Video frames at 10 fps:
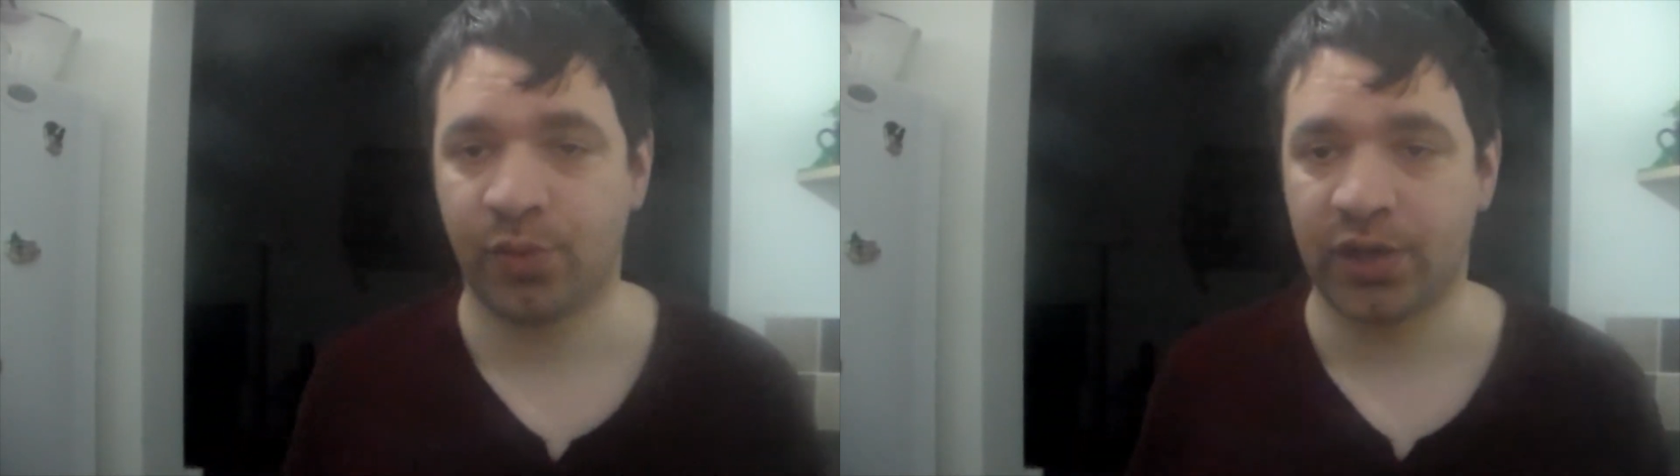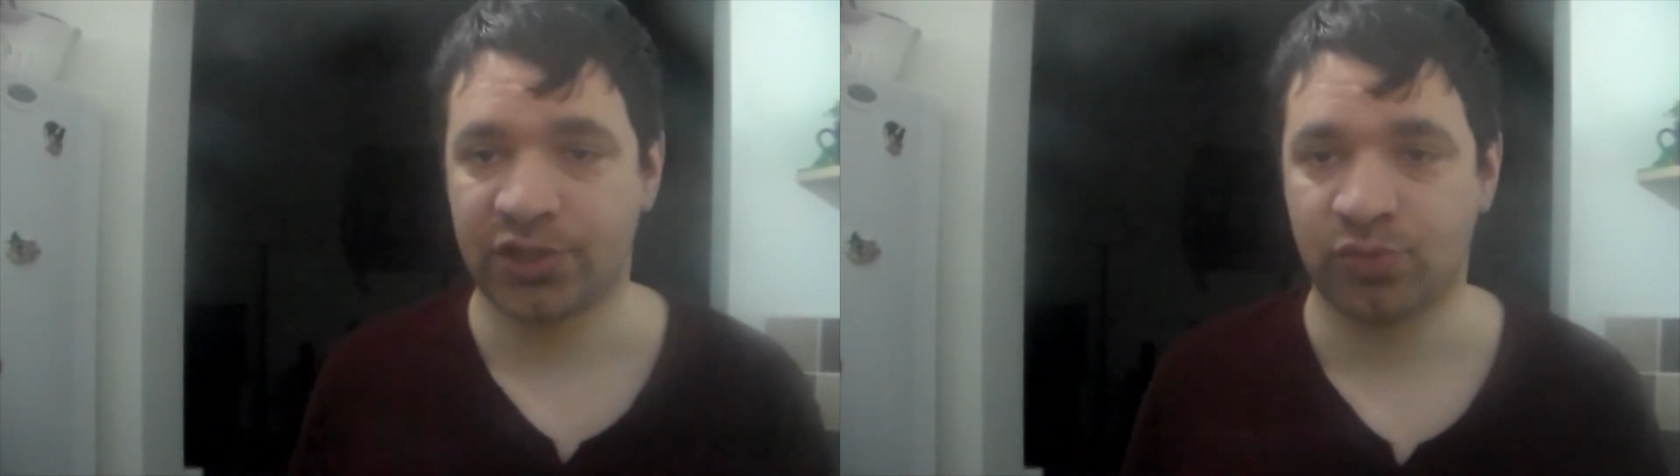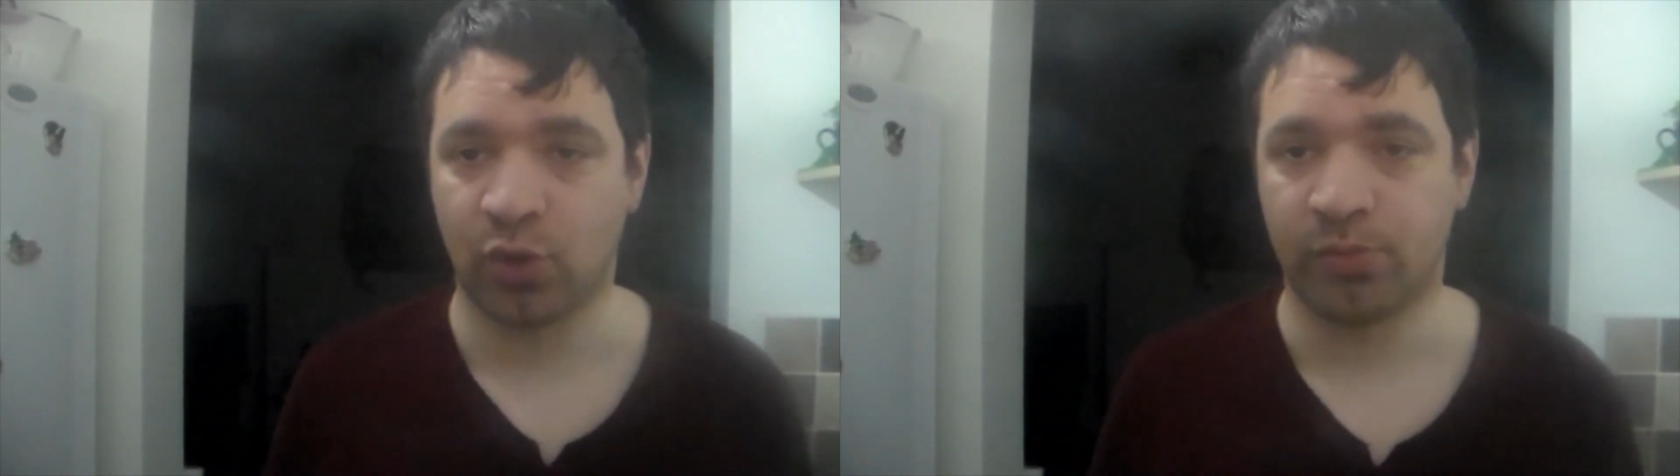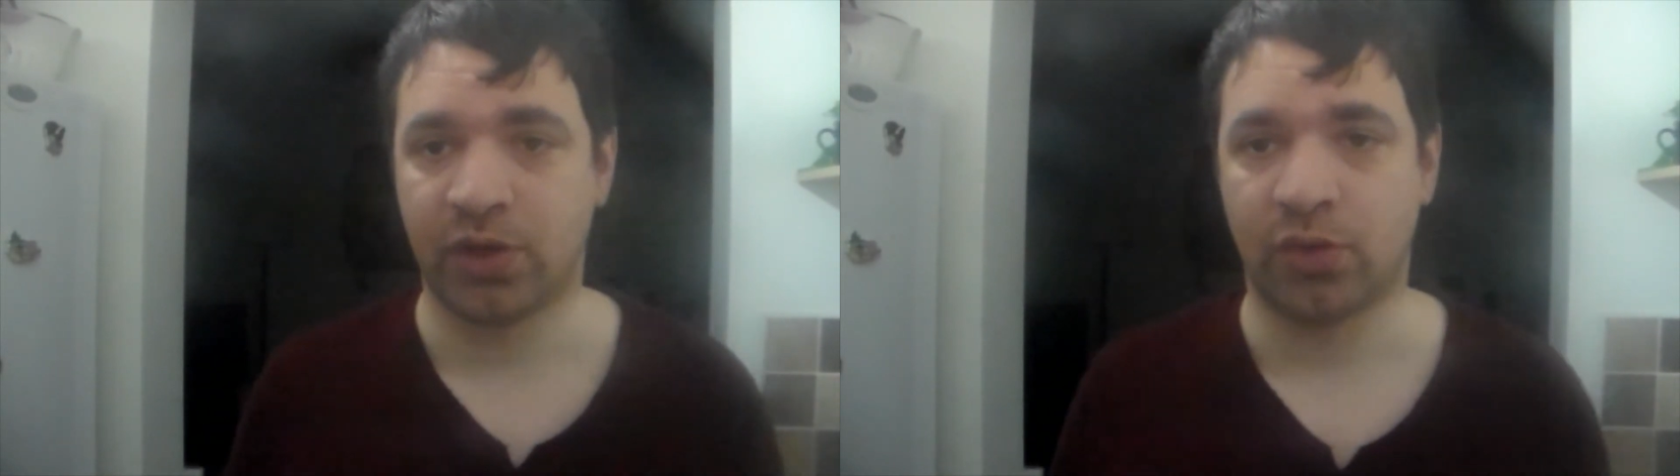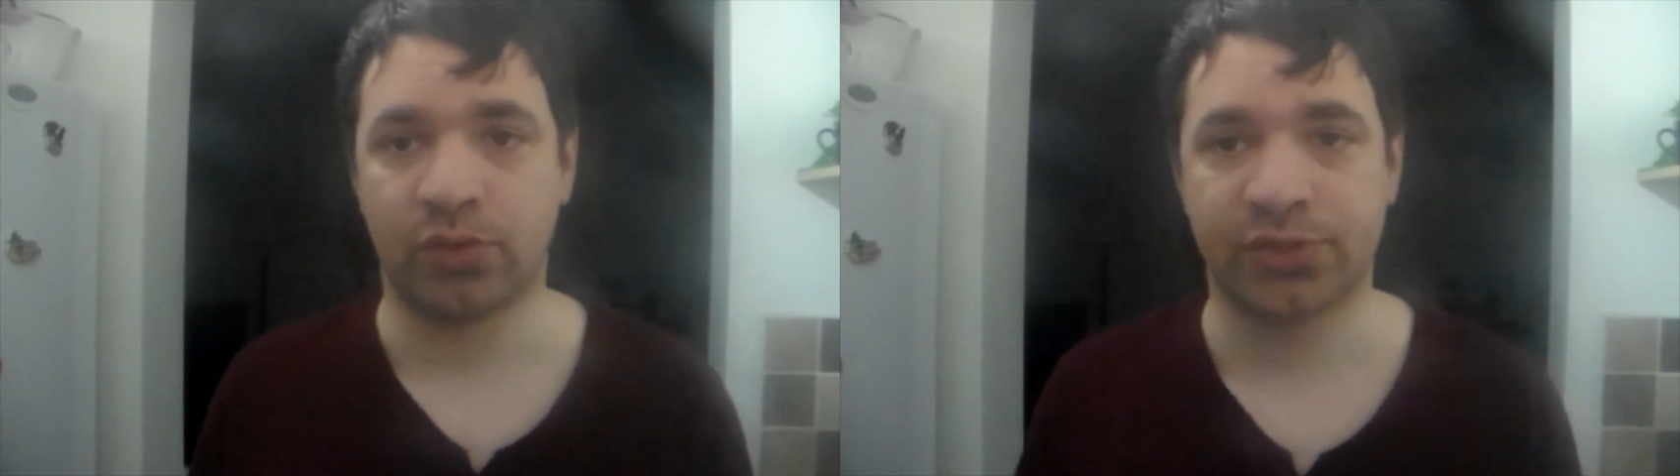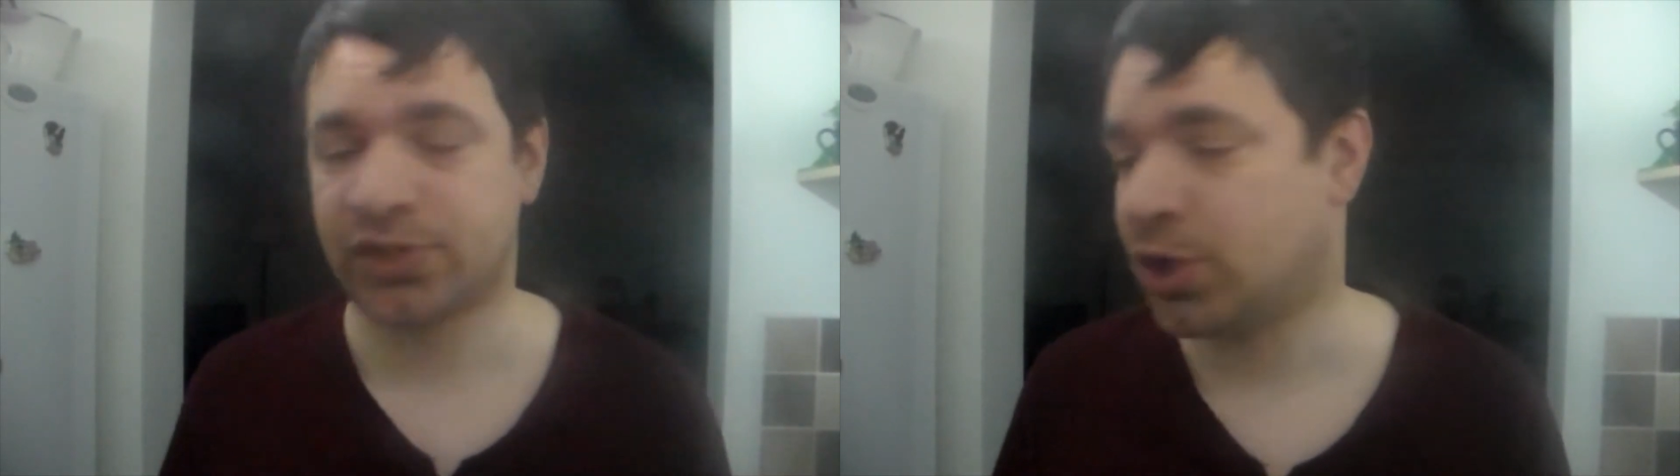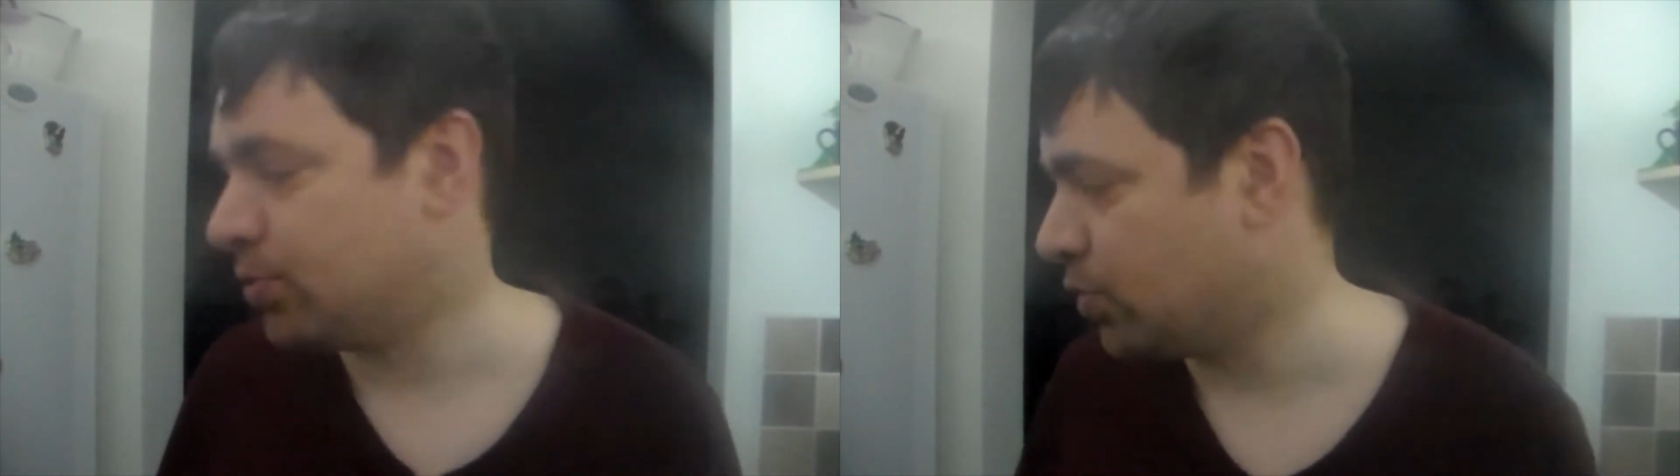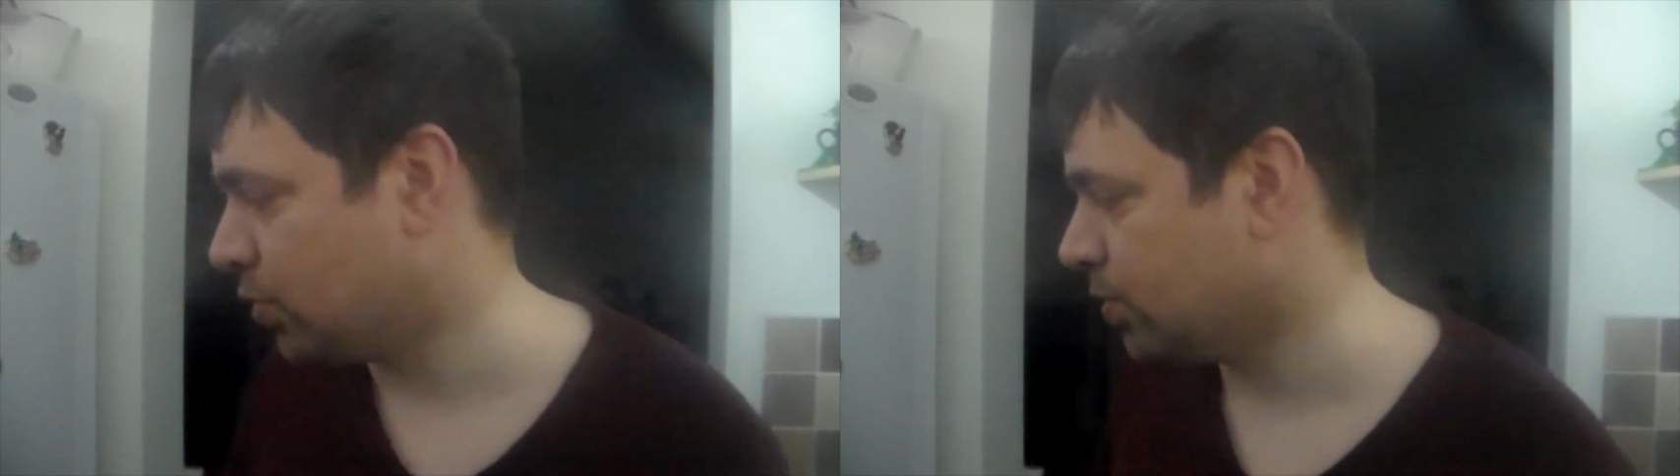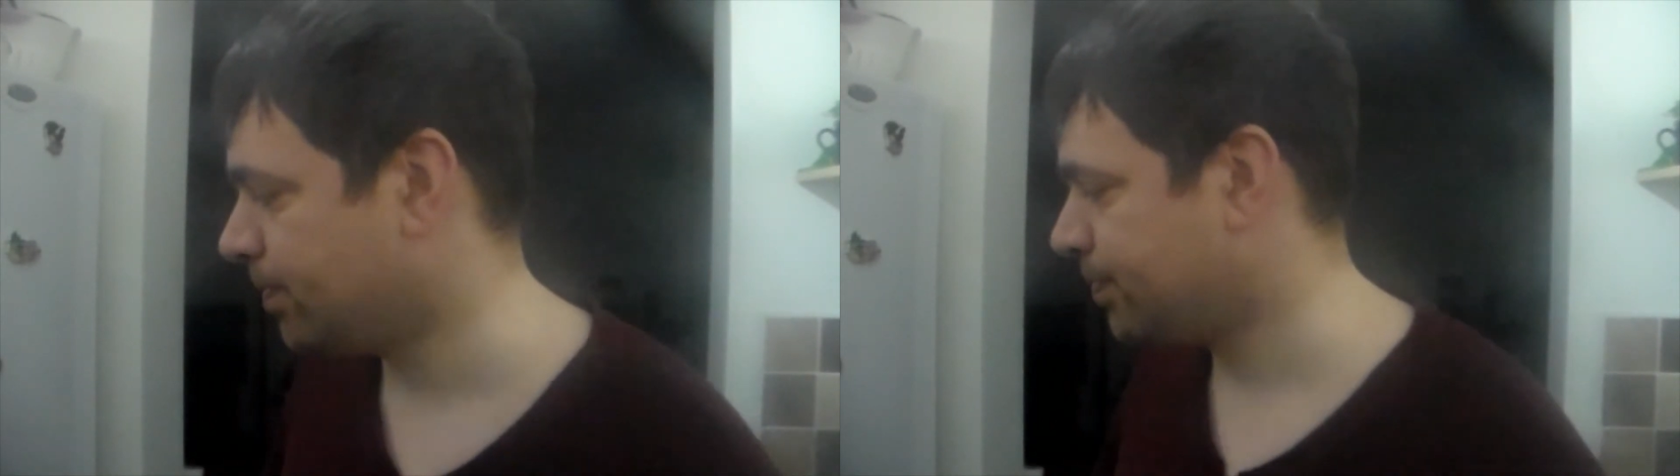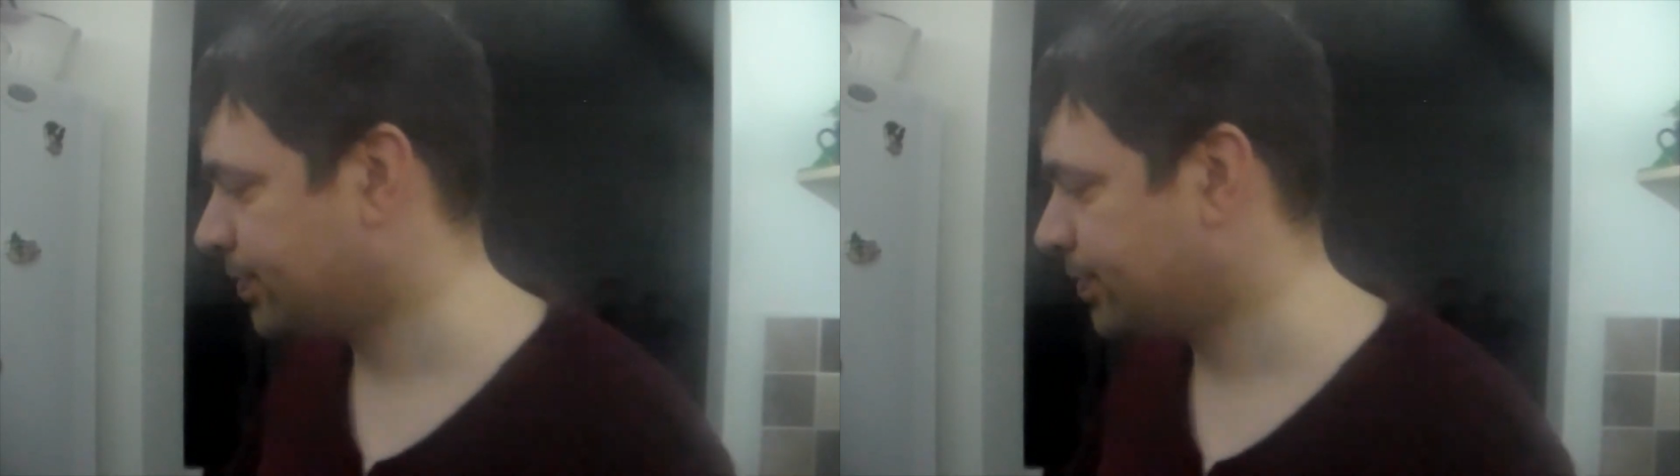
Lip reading: winter warmer or Snowball,